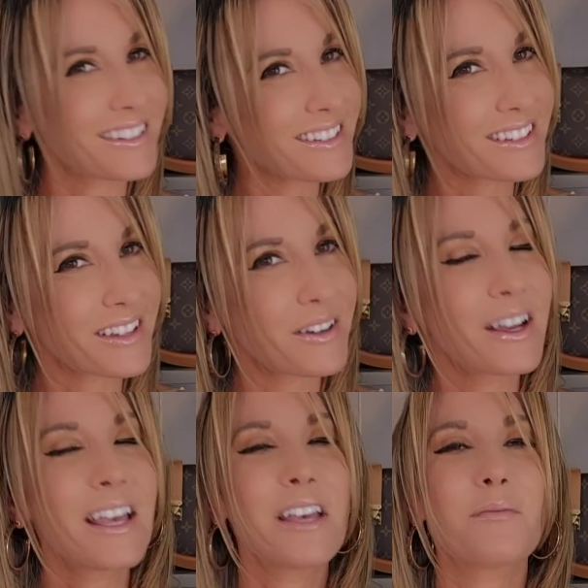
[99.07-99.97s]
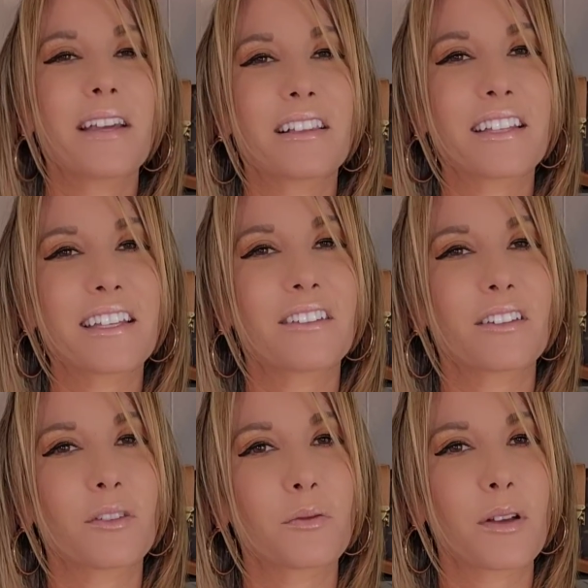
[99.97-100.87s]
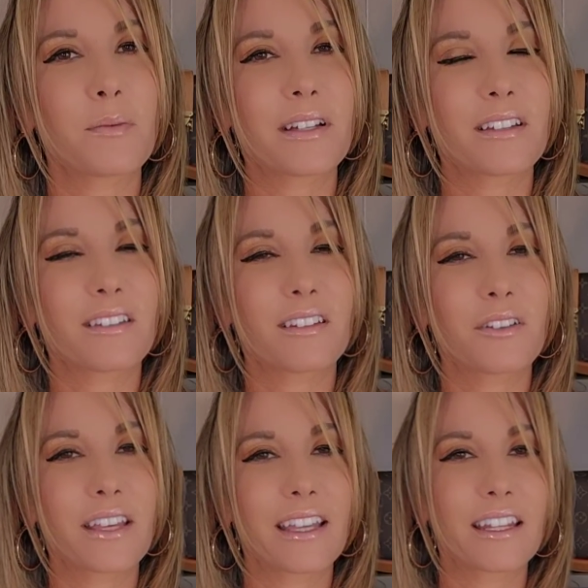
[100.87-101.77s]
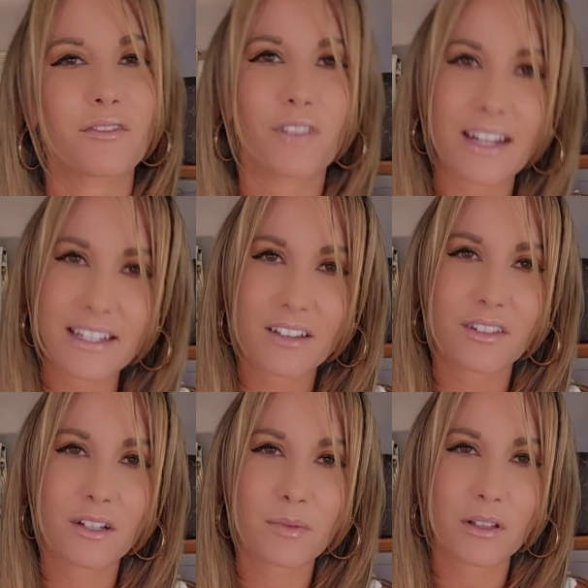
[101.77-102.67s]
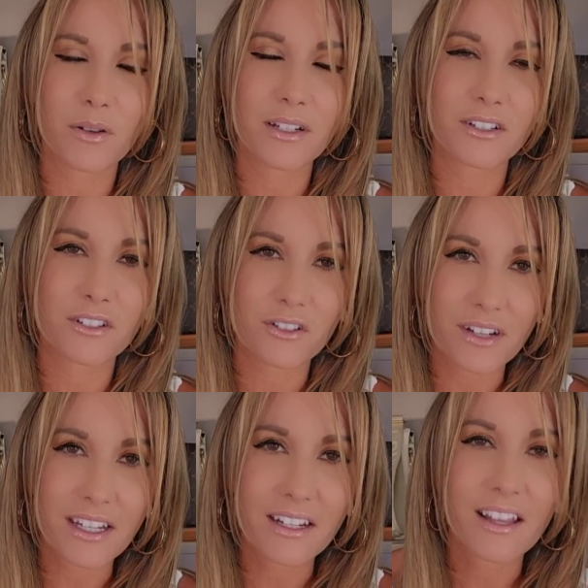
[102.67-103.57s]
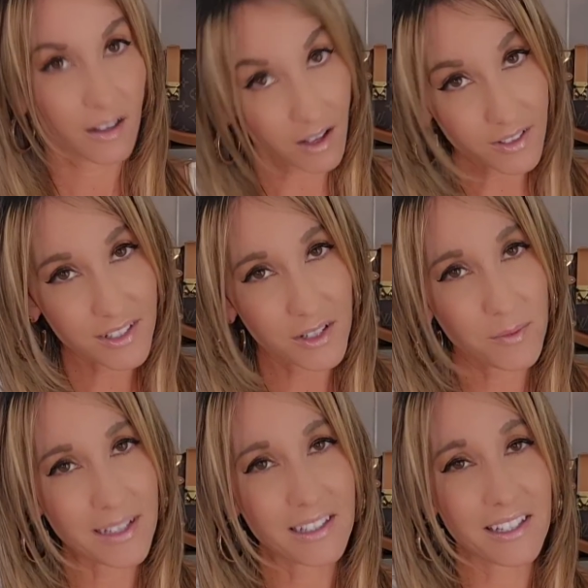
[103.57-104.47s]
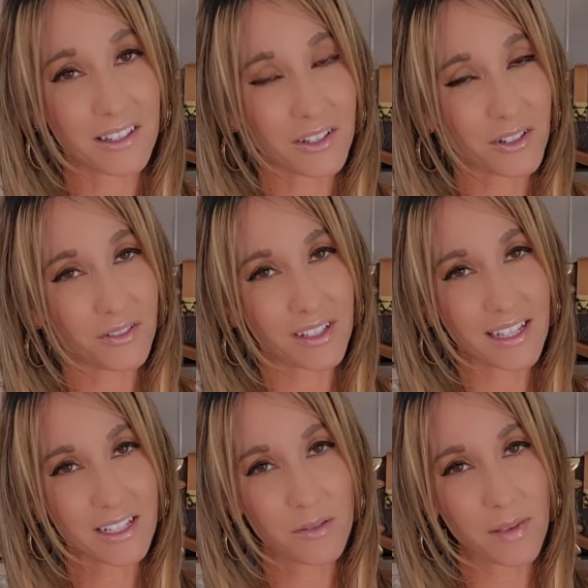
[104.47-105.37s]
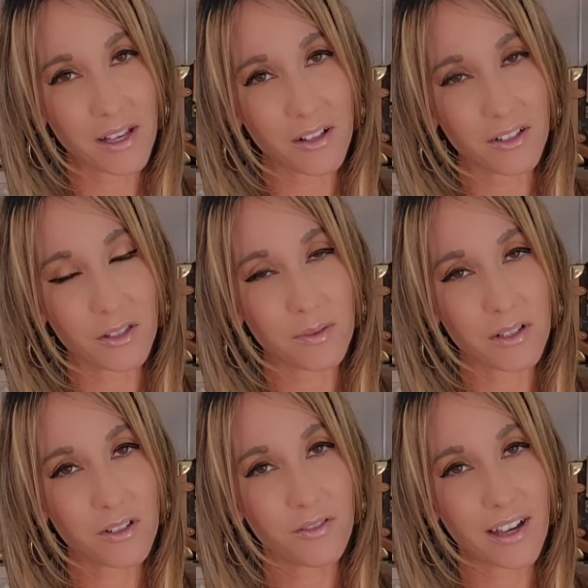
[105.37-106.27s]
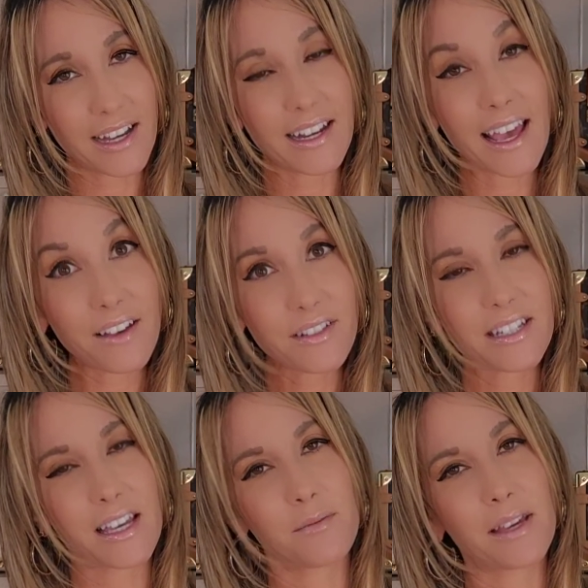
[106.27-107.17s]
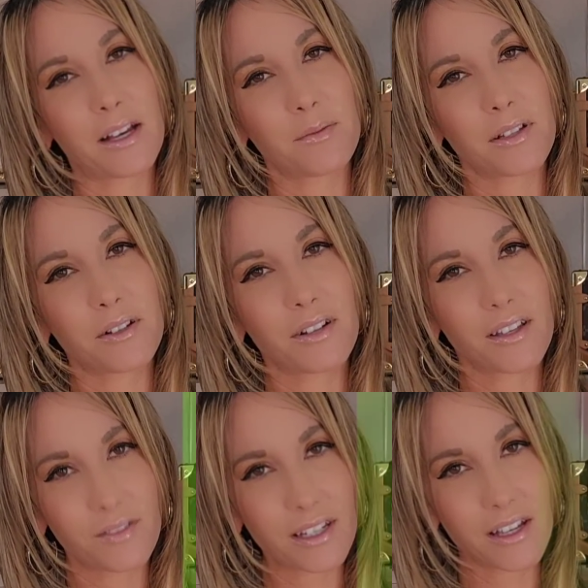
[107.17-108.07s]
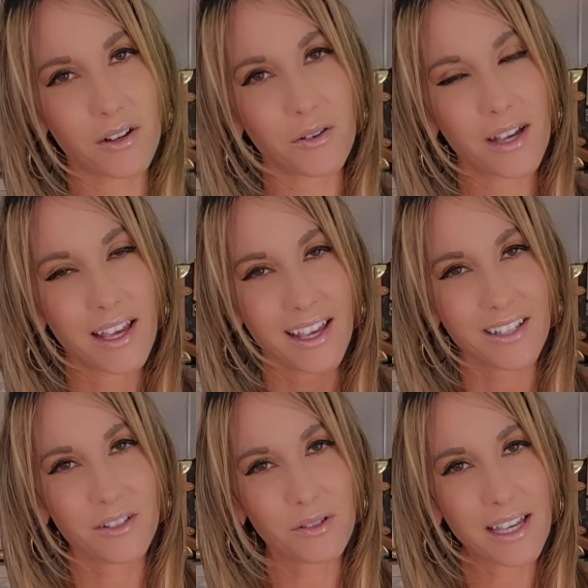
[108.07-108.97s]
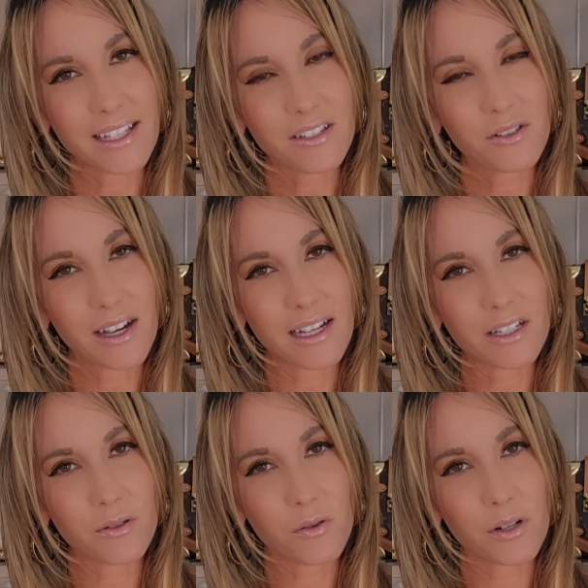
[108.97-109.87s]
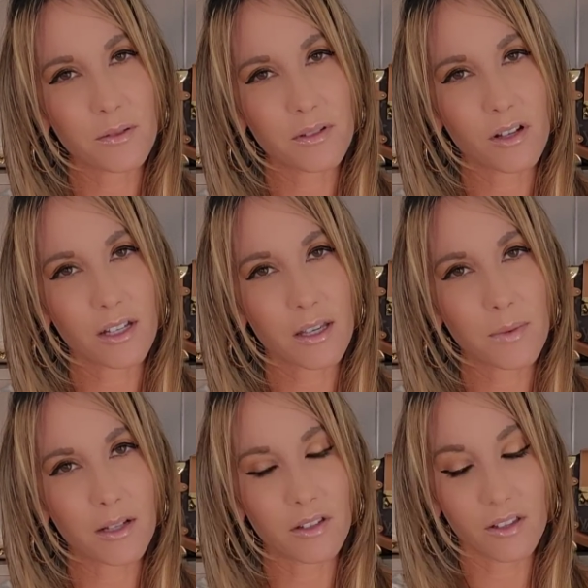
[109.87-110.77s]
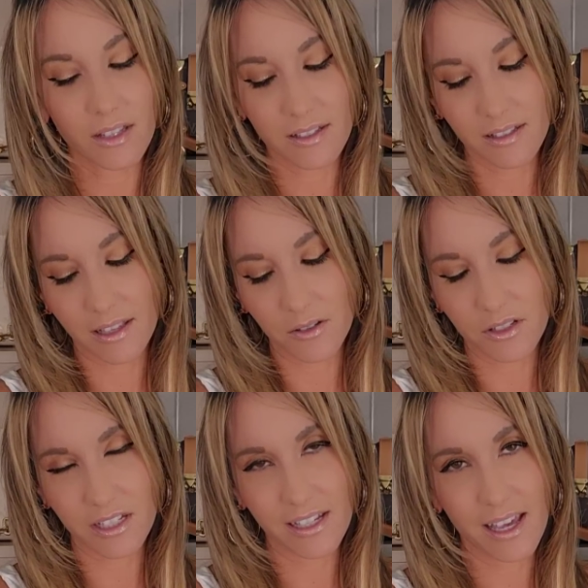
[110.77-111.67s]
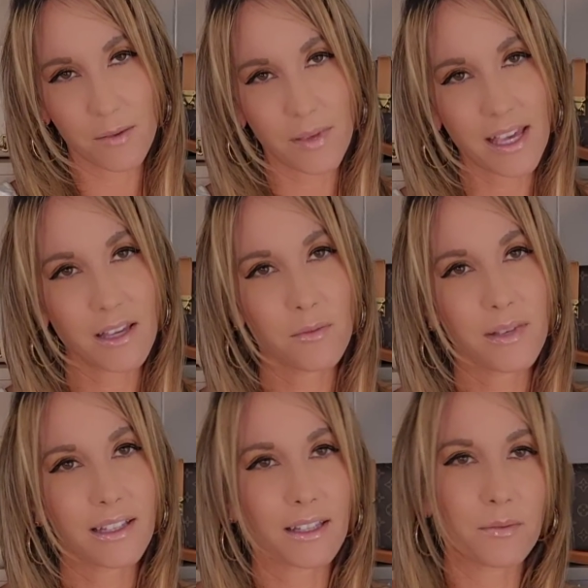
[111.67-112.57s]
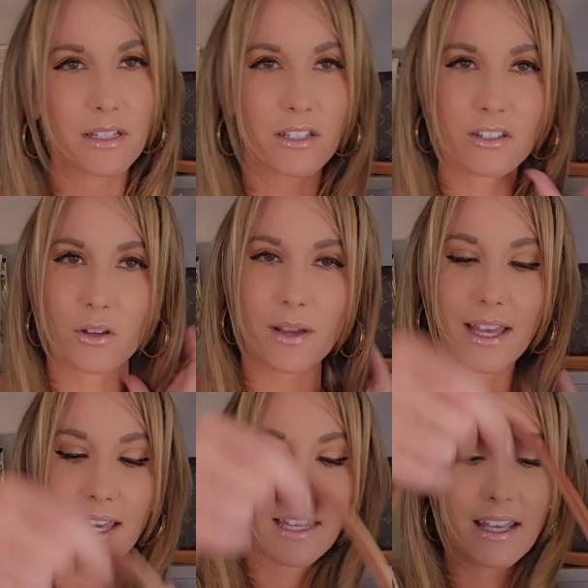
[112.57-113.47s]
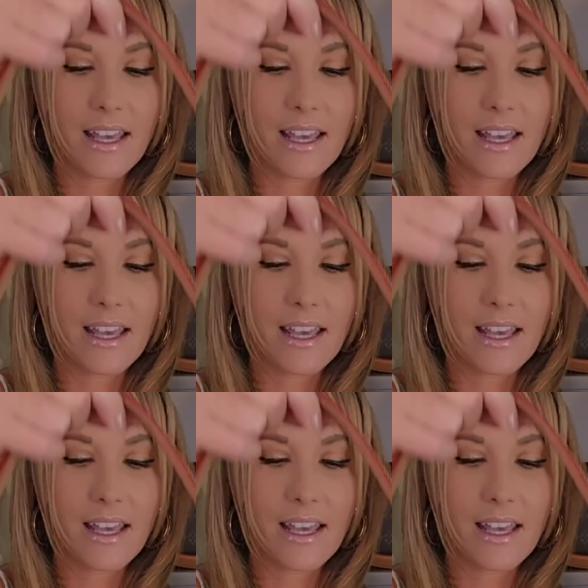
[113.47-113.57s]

do so by clicking on the subscribe button you see located right down there below on your screen. Also, by clicking the notification bell, you'll be notified every time I upload a video. So yes, you guys, we're going to be talking about the Slouchy MM. Let me just go ahead